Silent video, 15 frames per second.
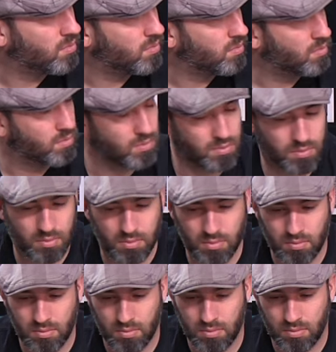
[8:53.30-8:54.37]

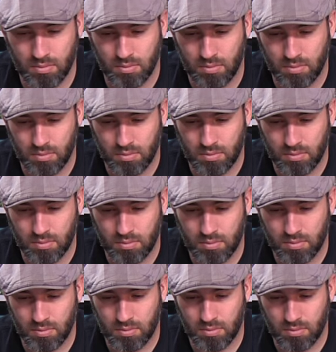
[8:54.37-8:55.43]

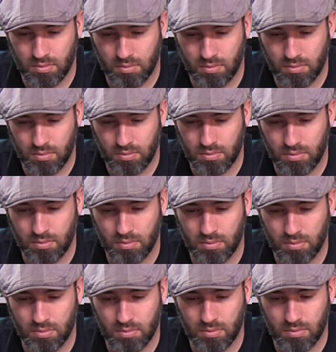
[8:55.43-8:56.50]

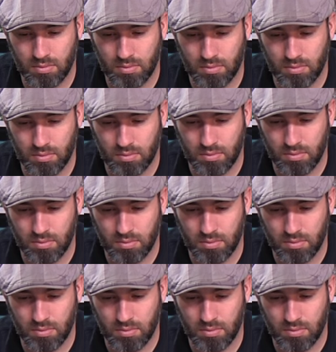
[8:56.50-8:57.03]
No words are spoken by the person on screen.